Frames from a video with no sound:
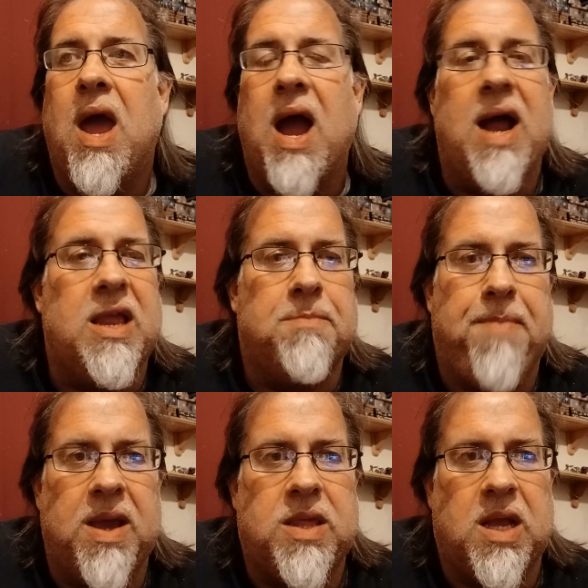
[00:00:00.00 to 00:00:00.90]
And it's
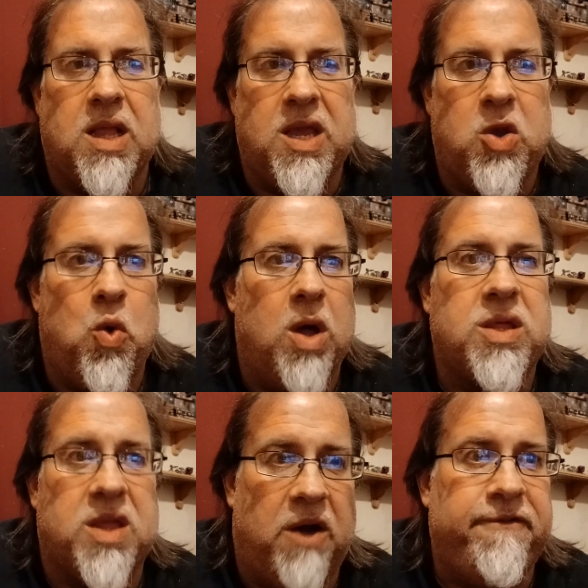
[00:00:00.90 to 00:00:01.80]
basically you are
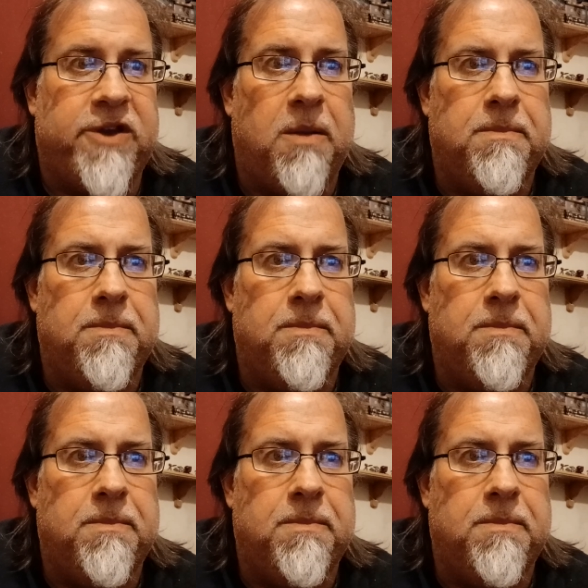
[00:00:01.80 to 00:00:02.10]
stuffed.